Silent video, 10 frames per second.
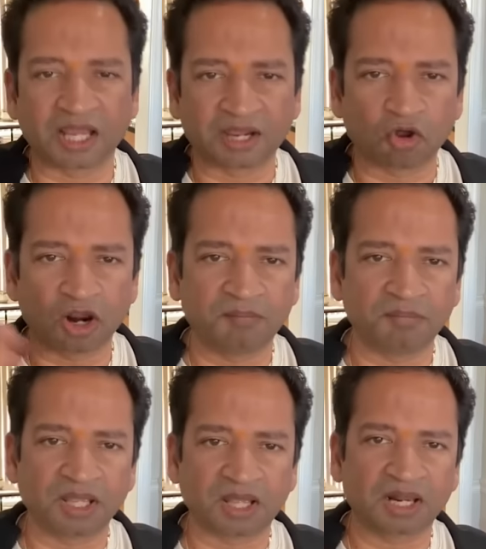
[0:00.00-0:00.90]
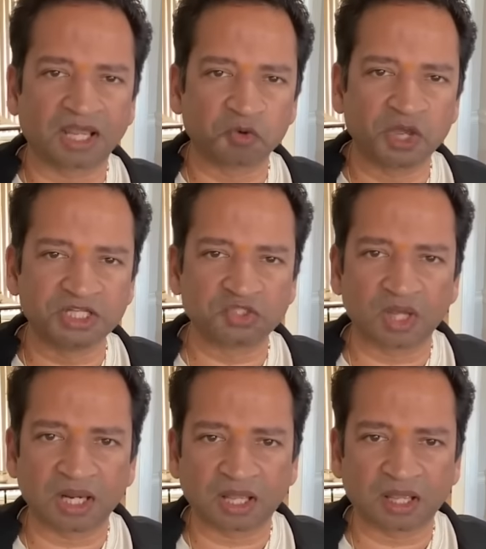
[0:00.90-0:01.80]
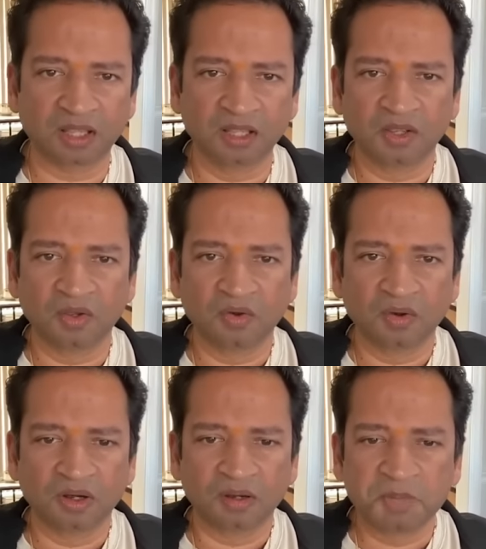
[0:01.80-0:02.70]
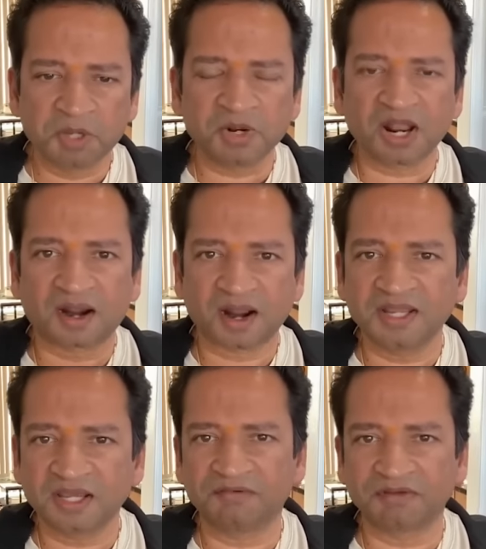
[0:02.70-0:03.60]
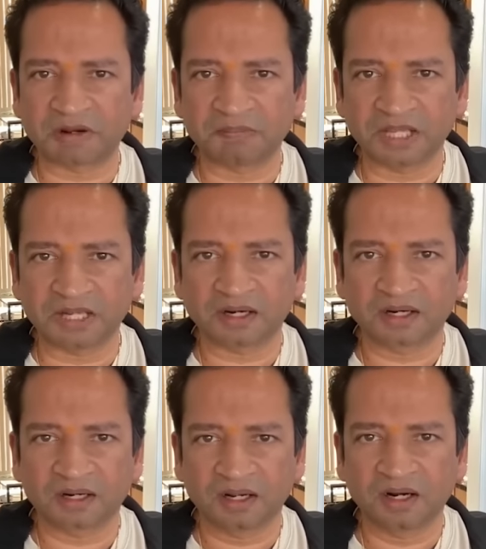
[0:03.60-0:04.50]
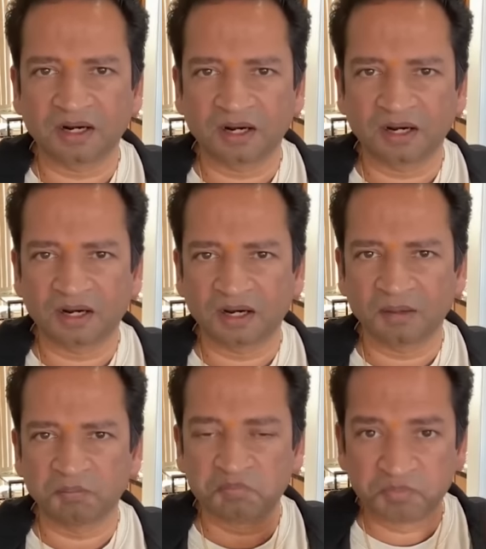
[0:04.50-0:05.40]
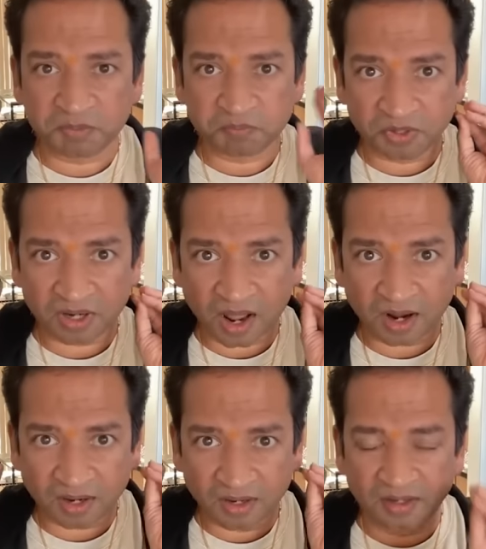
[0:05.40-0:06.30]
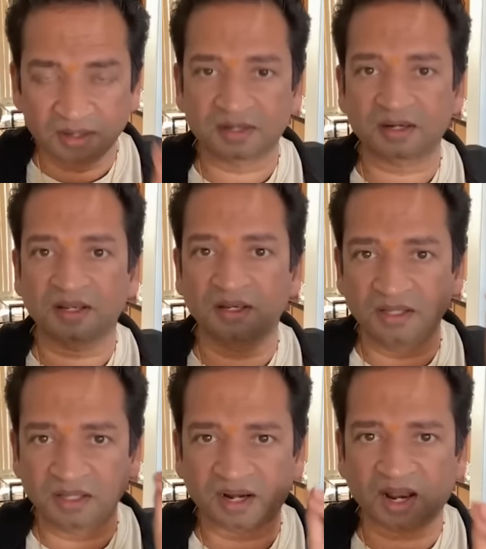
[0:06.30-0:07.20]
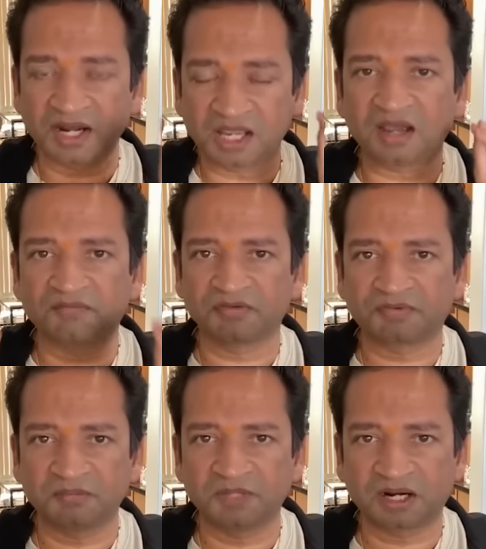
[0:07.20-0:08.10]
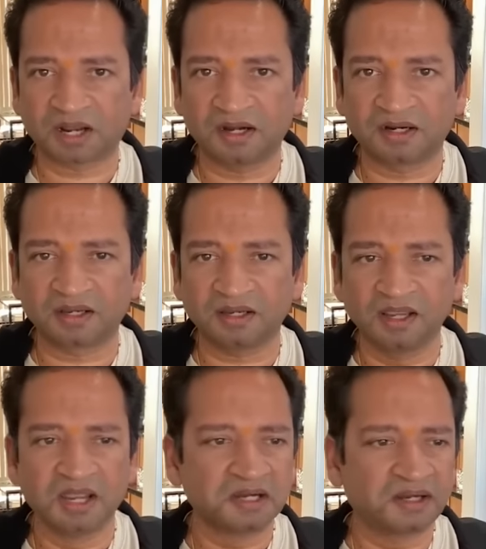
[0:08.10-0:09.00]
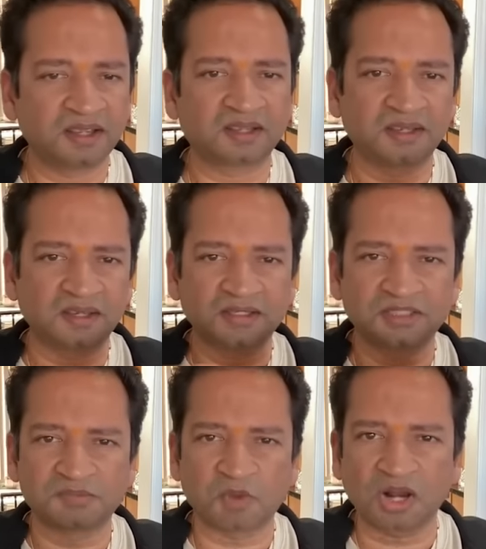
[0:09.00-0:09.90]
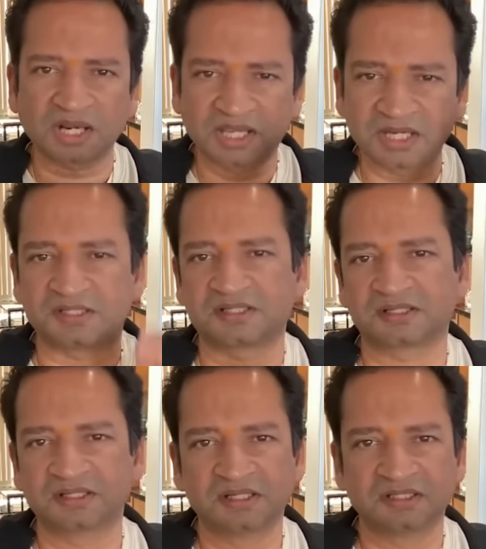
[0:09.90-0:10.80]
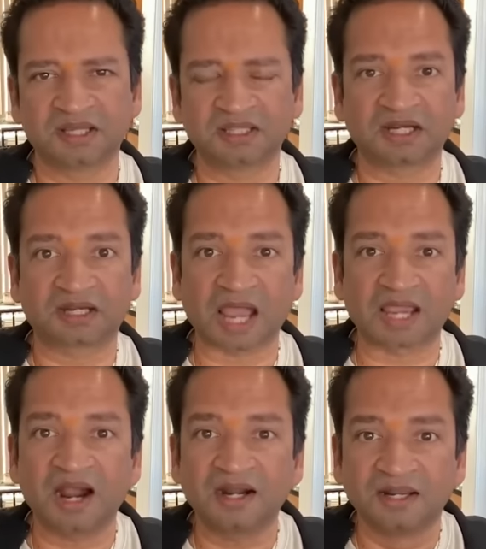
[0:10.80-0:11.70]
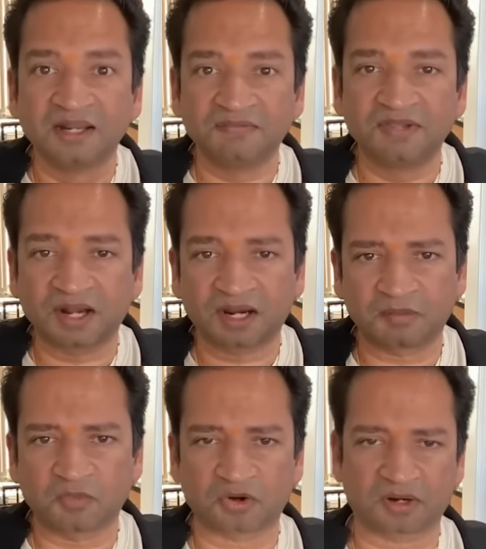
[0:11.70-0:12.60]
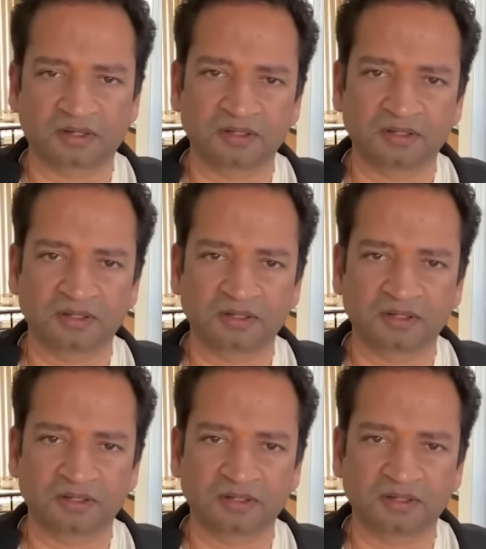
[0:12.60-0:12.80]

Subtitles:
like Colombia, like Venezuela. People are running away from there. People are literally running away from their country, taking small kids, saying that I can't live here anymore.